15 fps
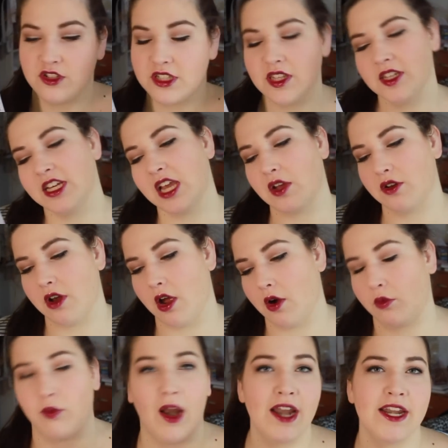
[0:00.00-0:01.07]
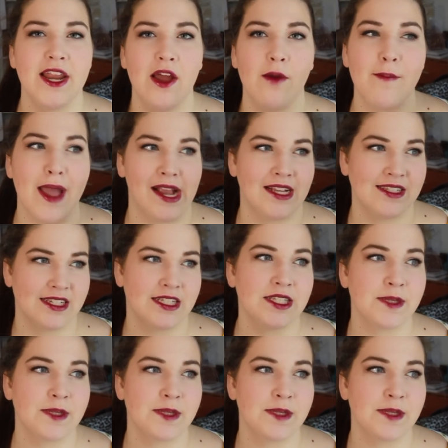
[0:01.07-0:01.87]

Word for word: Just letting you know, right now magazine